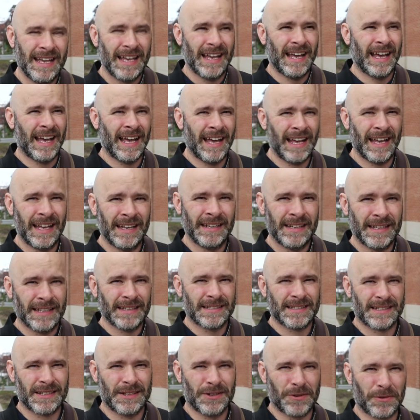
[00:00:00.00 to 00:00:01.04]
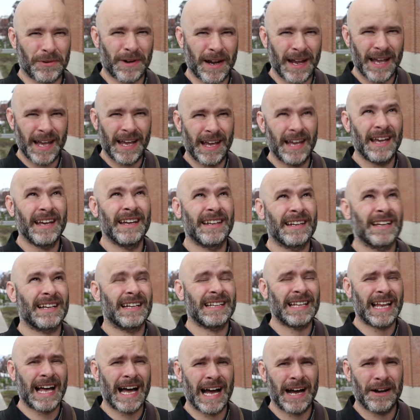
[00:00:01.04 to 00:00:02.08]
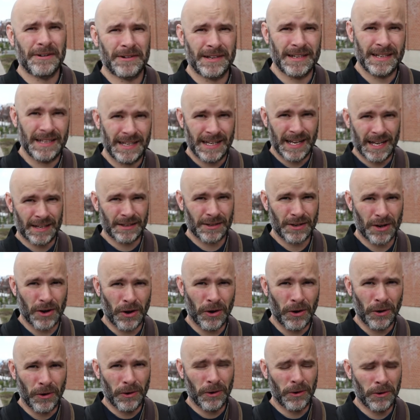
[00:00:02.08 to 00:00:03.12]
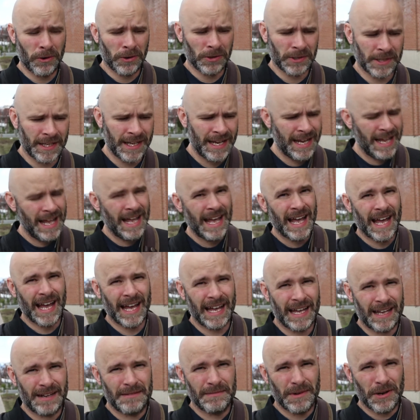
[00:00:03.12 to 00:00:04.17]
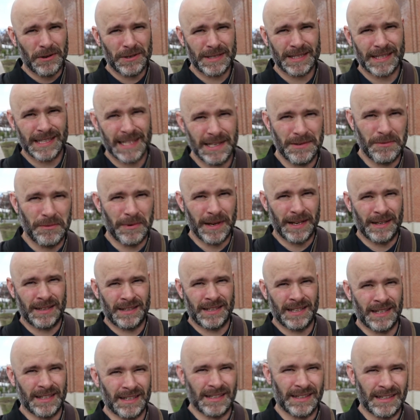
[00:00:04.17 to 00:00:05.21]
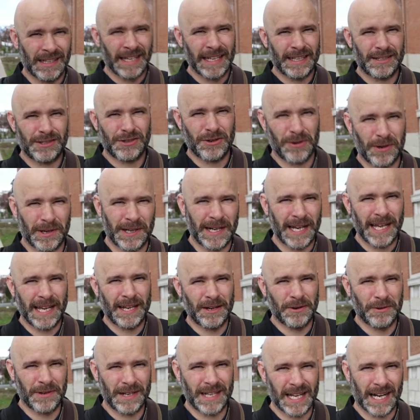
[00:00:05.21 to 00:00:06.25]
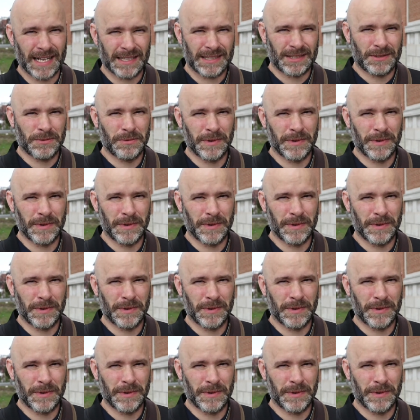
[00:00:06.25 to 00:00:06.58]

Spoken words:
and it's gray and cloudy and cold and mostly windy, like tornado gust